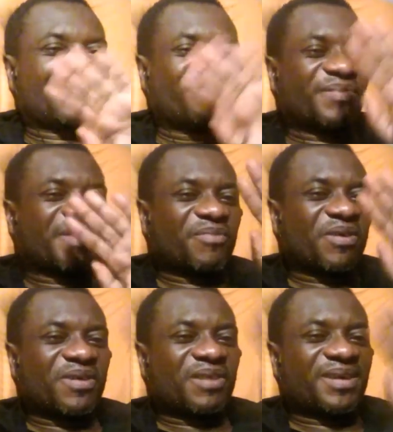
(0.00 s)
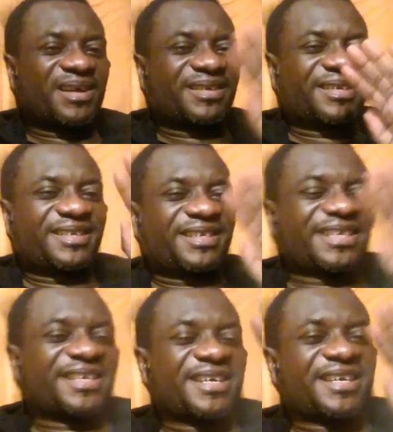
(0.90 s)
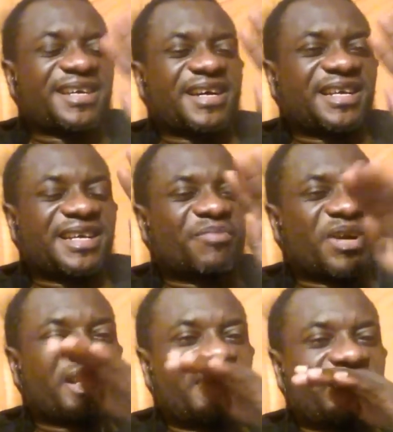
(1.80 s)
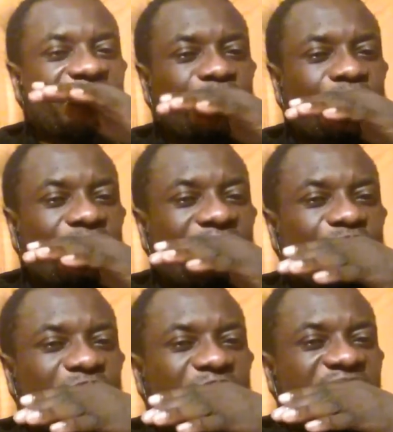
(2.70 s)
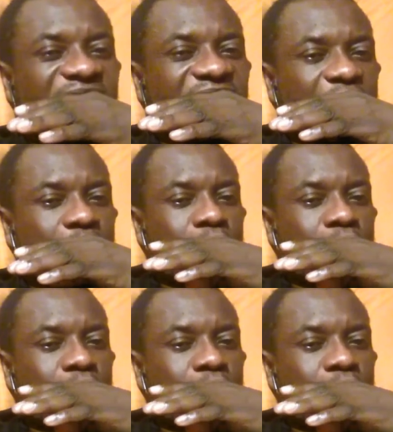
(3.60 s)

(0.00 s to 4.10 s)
me ma mo kwaba ade am ayedie me man Ghana